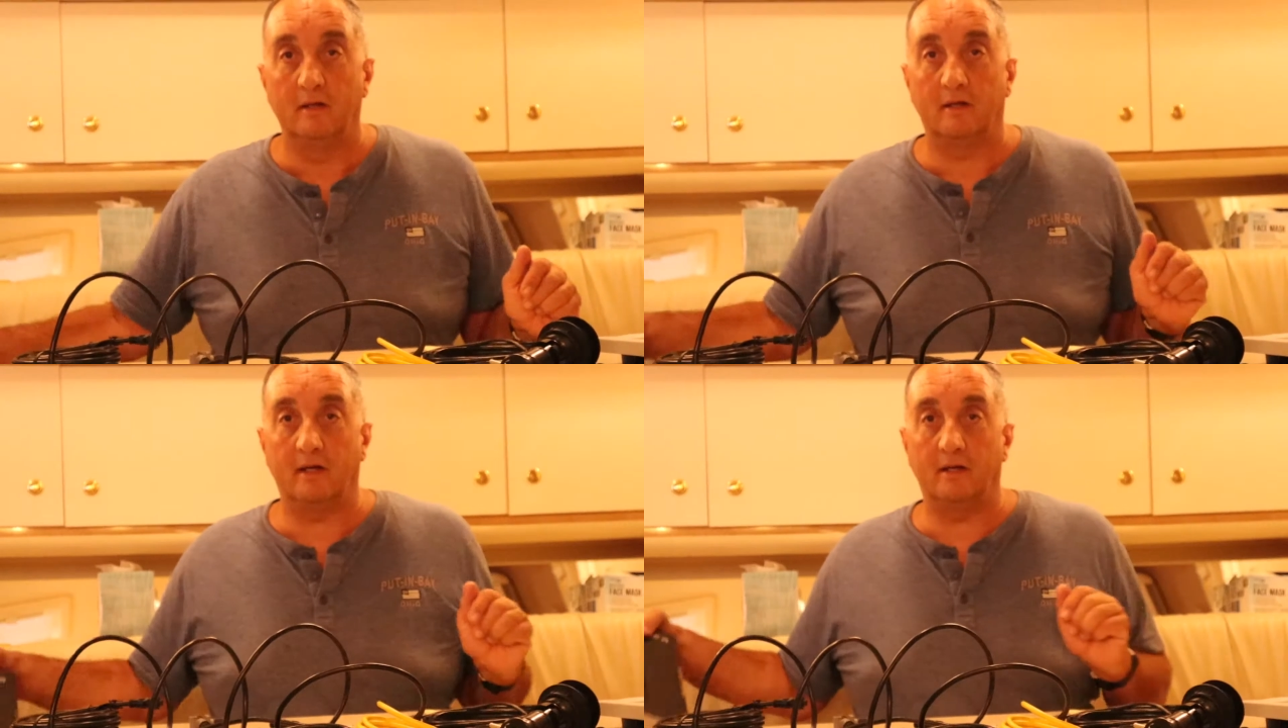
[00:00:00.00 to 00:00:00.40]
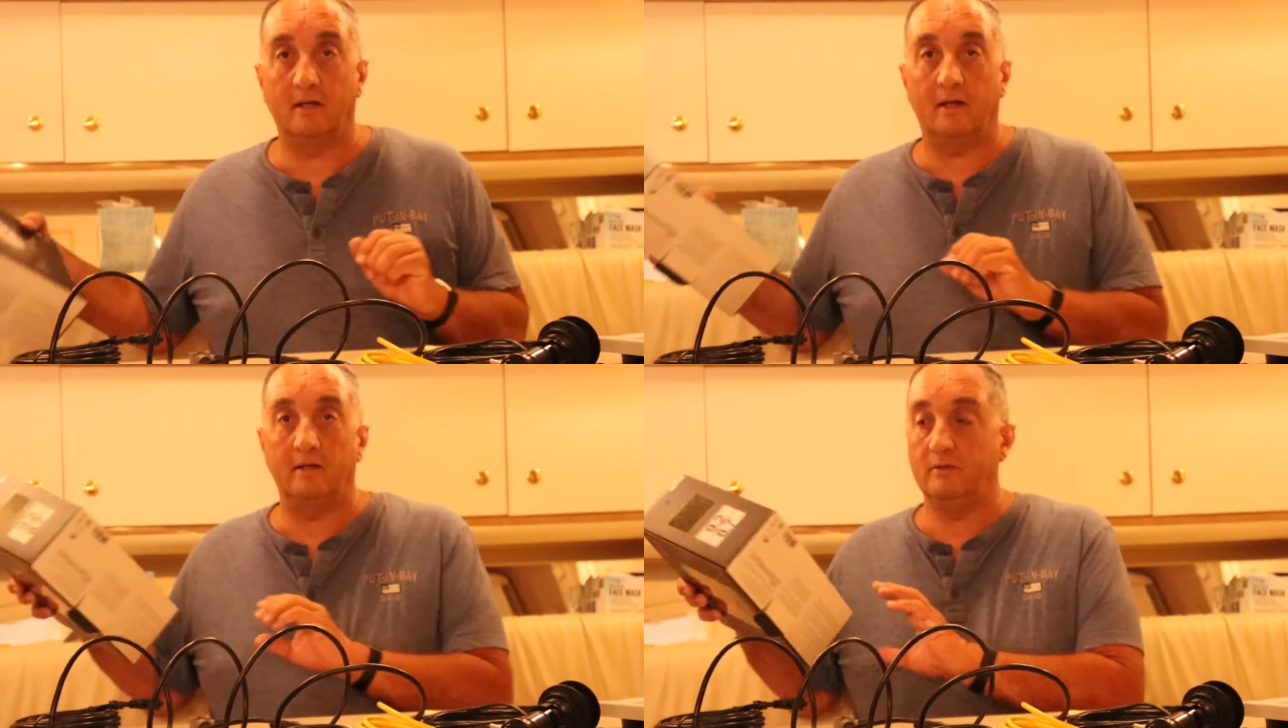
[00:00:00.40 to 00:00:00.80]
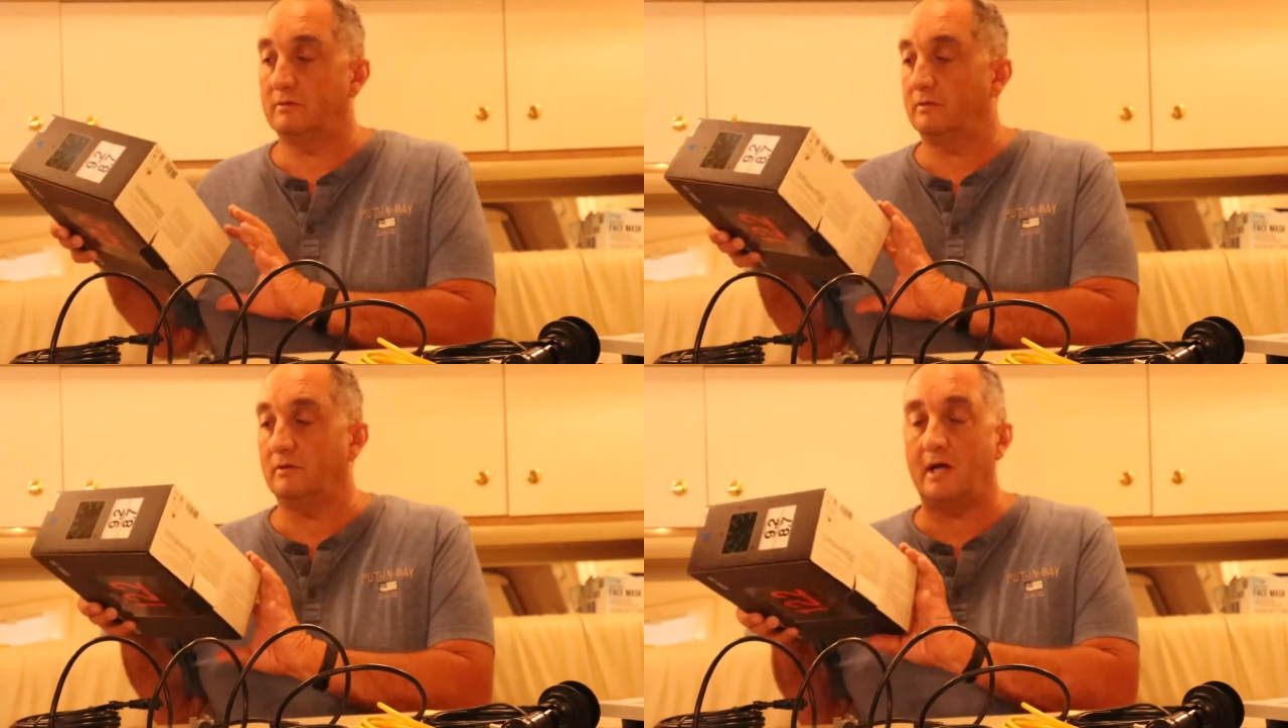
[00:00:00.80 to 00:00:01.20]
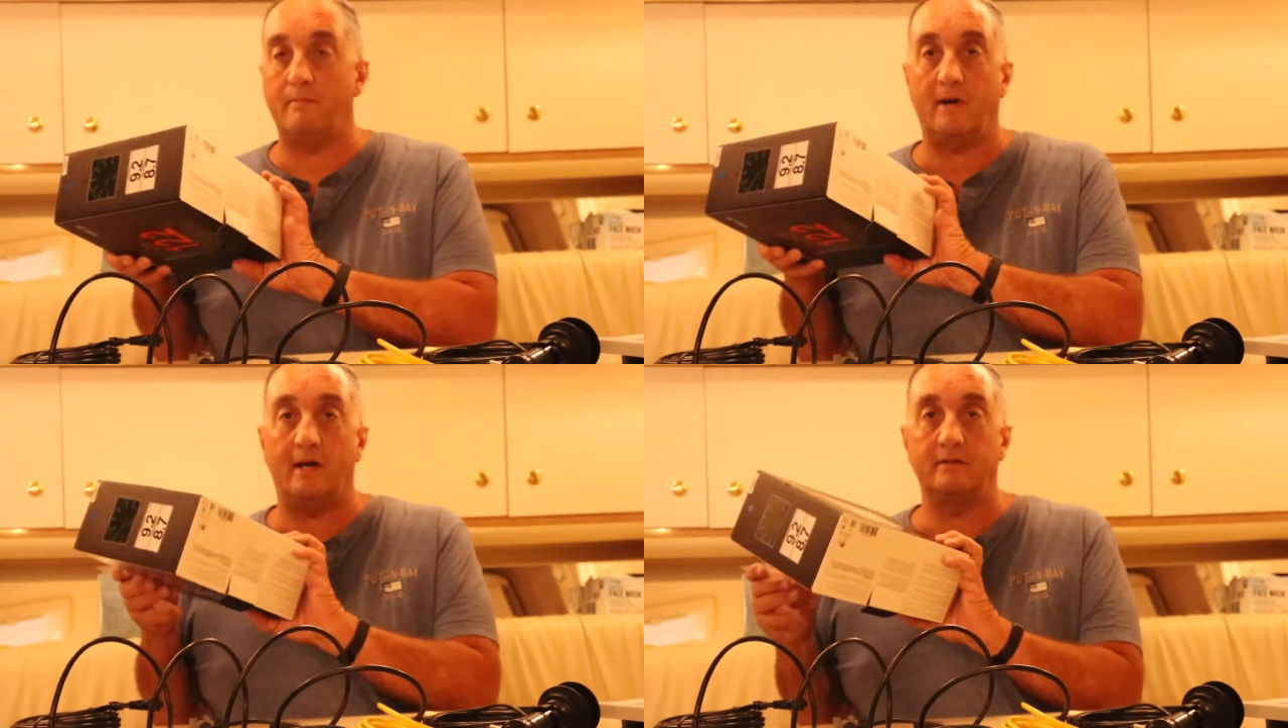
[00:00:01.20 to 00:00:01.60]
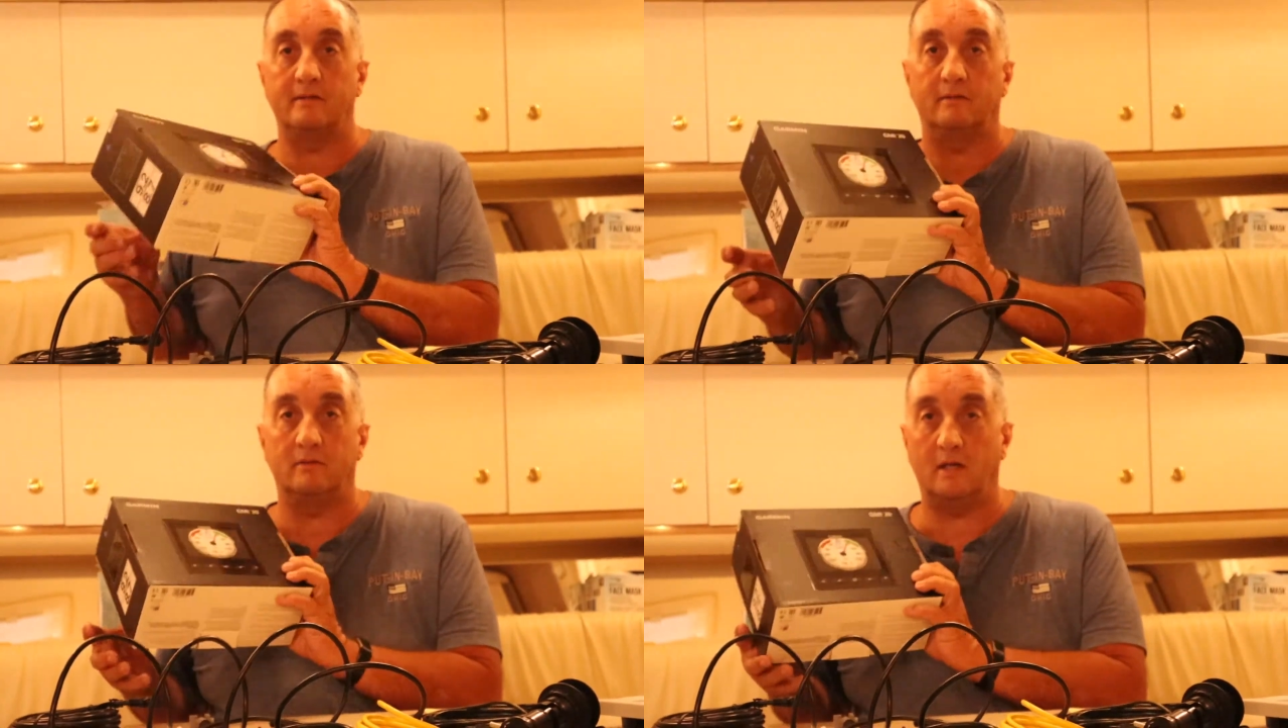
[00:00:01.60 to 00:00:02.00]
kind of got to use the tripods
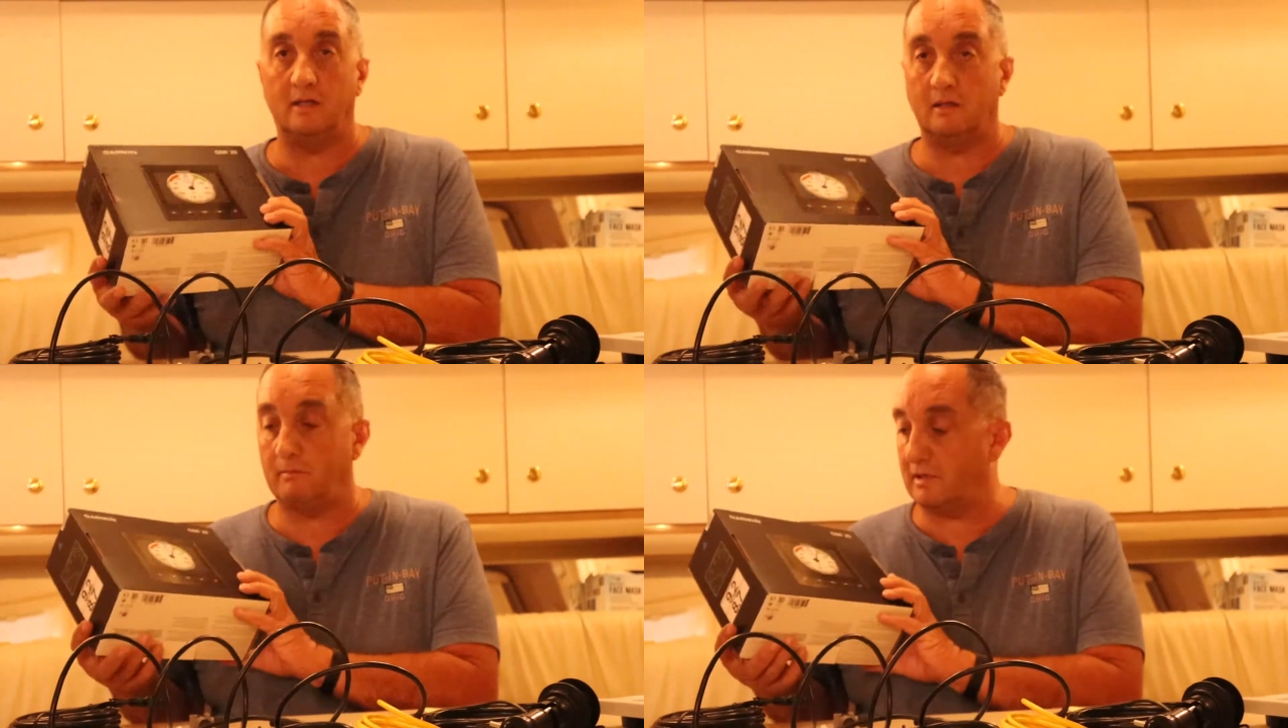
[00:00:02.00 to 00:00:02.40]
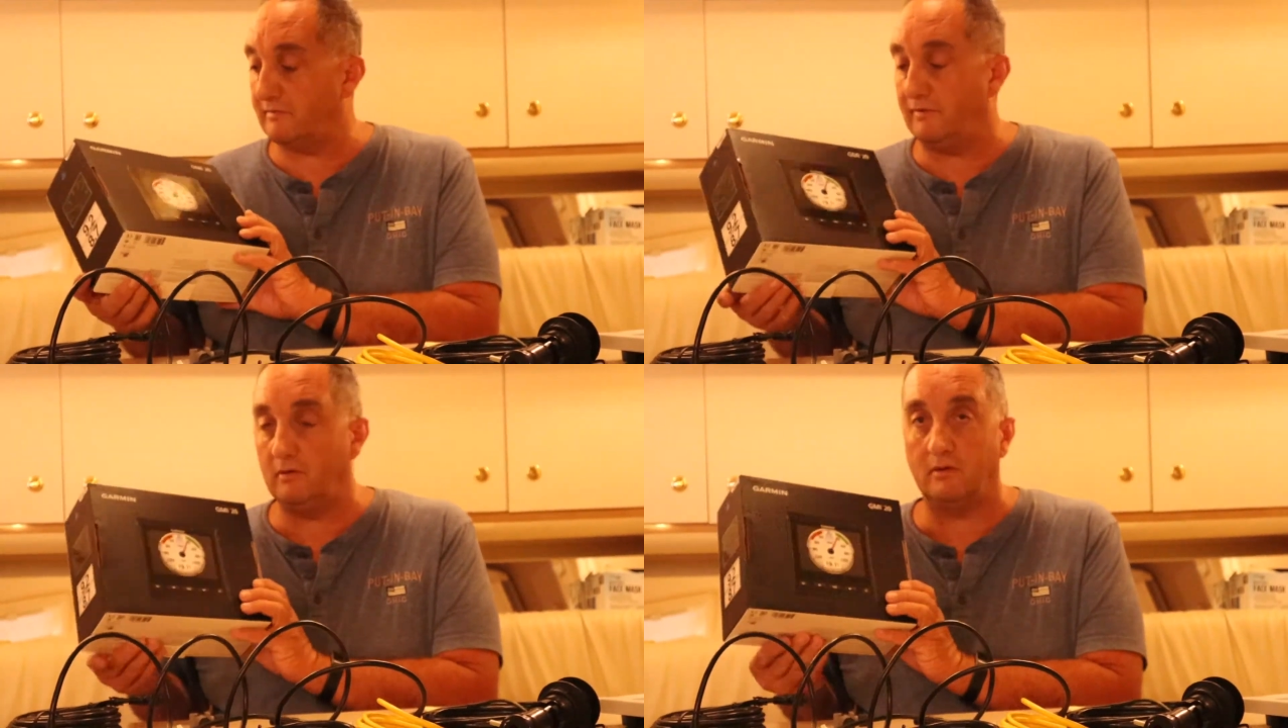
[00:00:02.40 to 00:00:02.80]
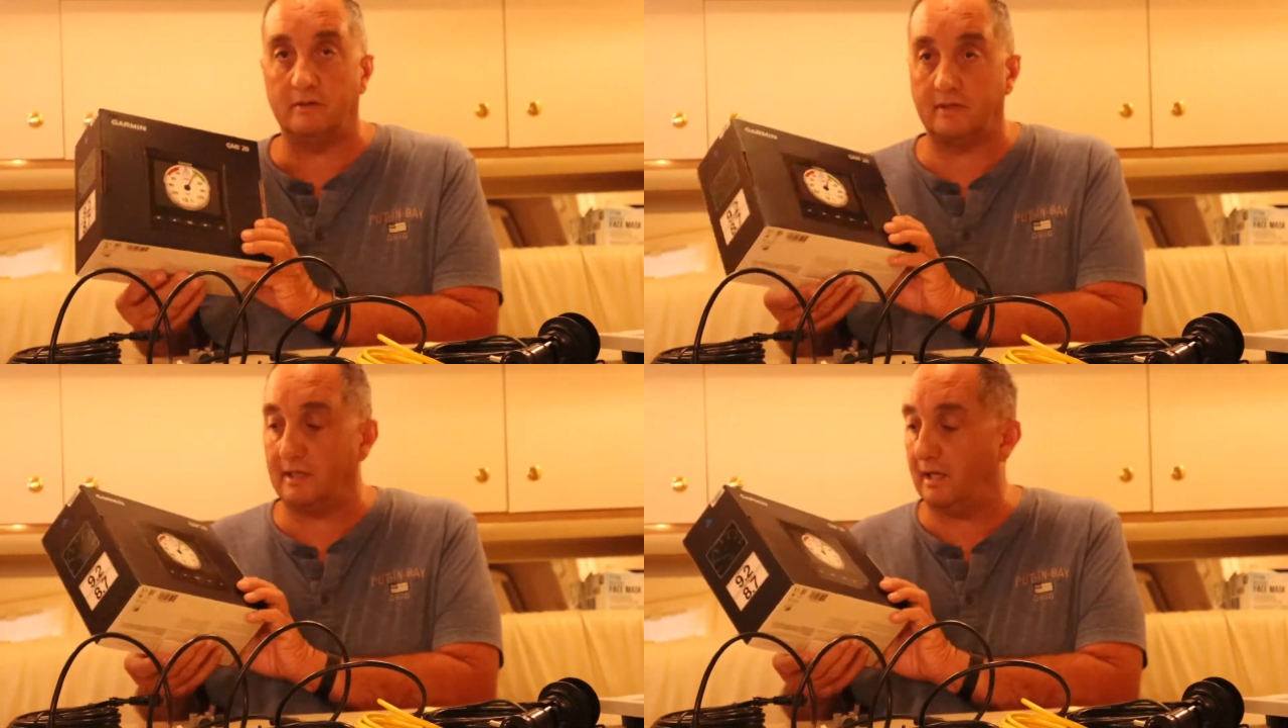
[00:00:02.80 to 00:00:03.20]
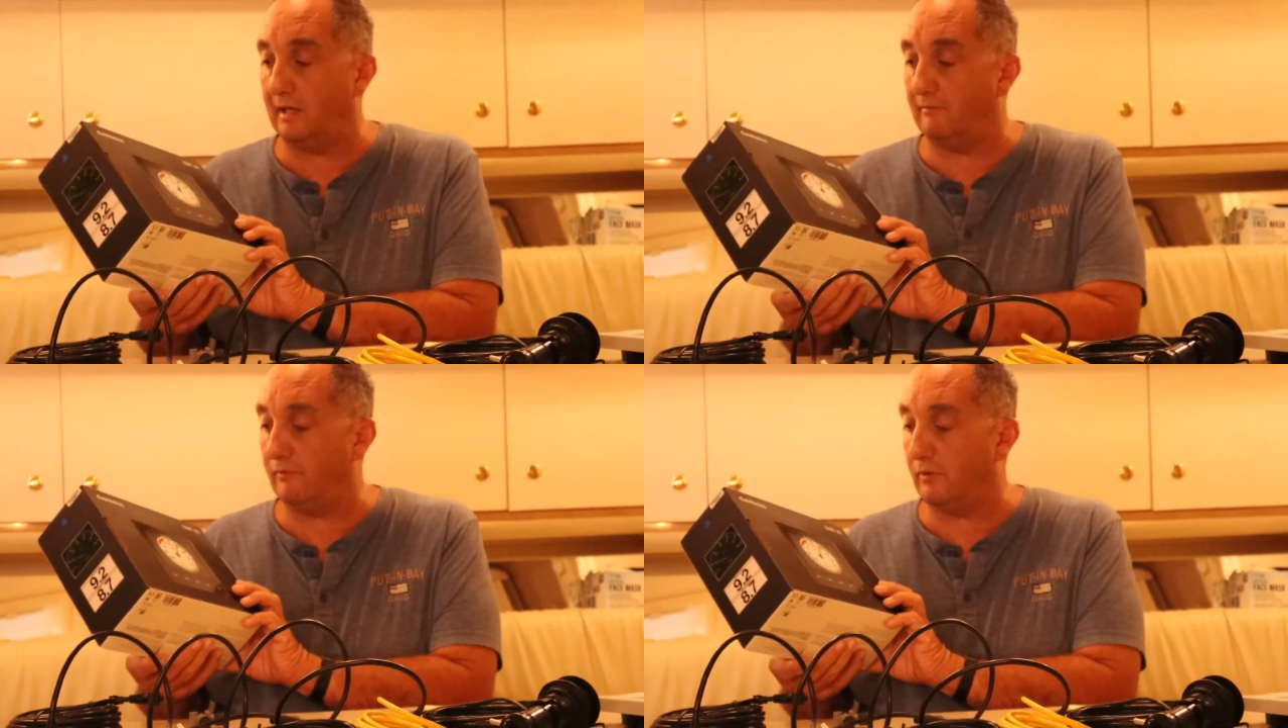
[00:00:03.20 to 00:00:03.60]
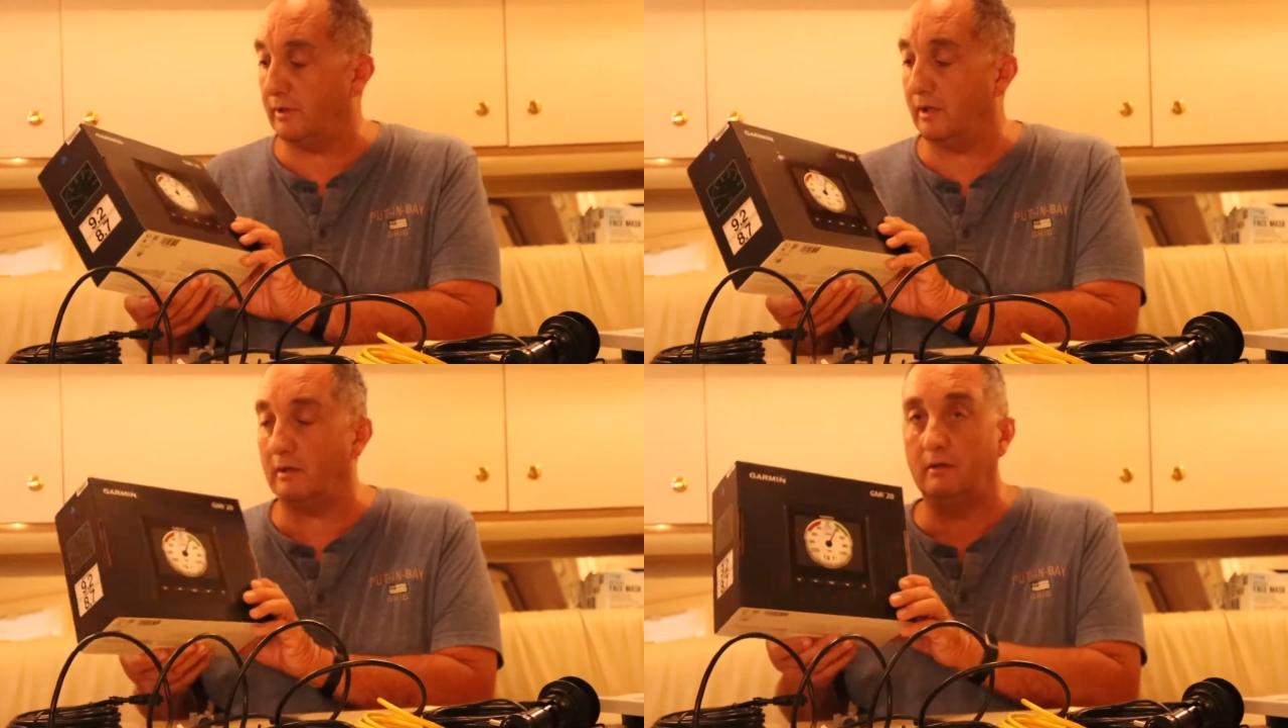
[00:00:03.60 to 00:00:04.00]
and try to get the best view as I can for
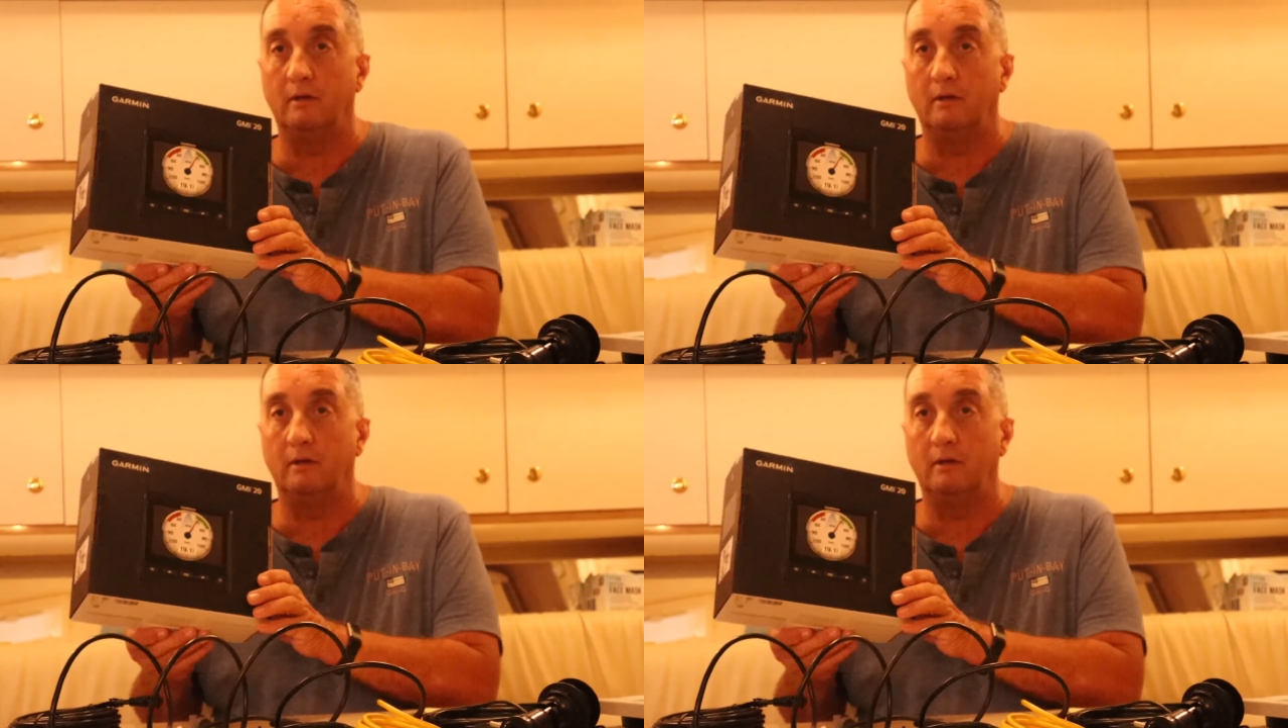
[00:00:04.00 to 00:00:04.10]
you.